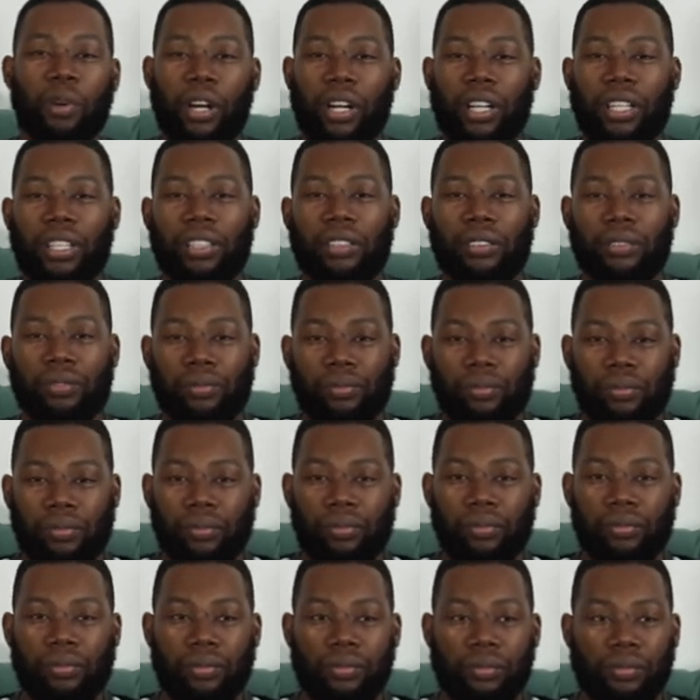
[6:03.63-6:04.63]

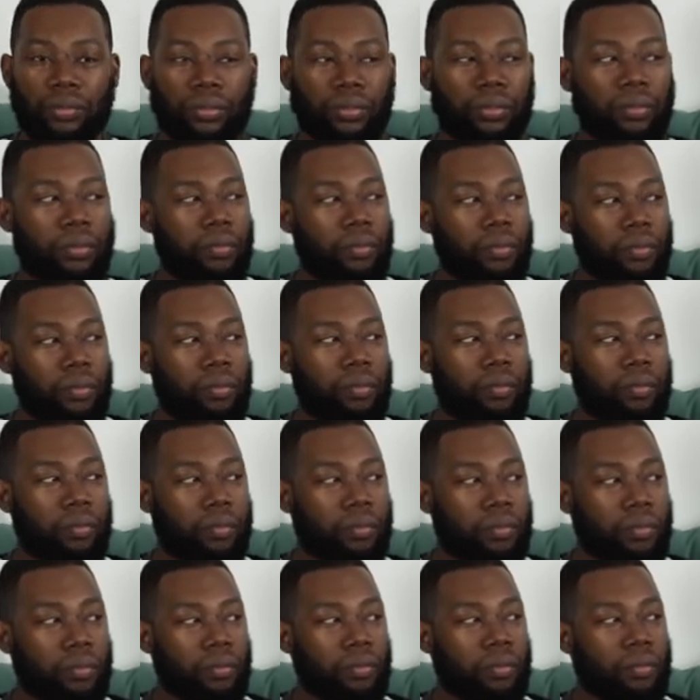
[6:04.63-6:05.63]

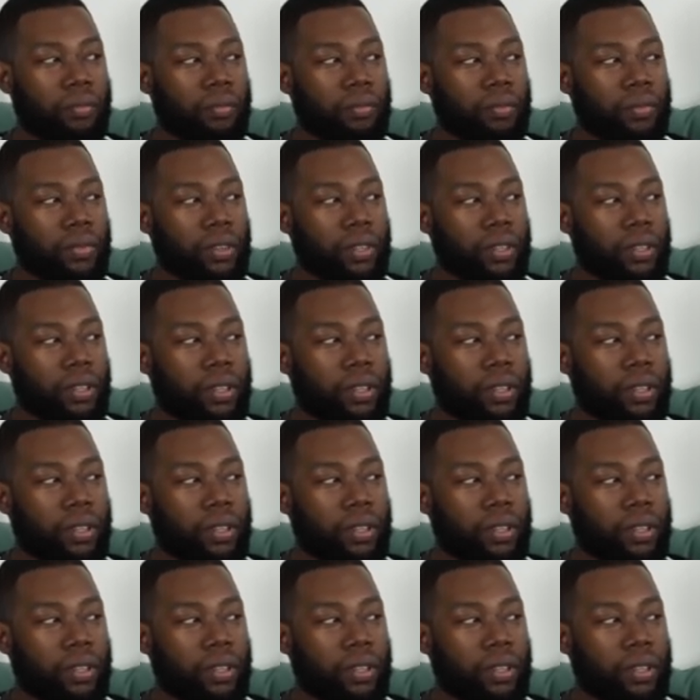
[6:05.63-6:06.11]
The person shown says nothing.